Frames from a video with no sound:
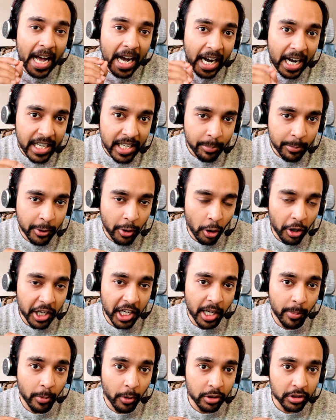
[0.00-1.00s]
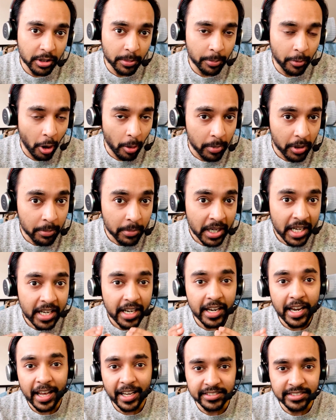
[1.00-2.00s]
I am talking about the problem
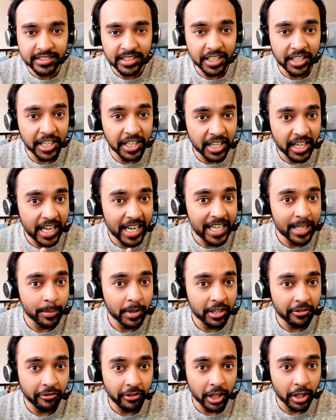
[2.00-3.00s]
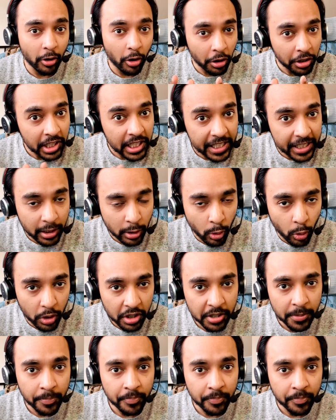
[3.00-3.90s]
next greater element 1 on LeetCode.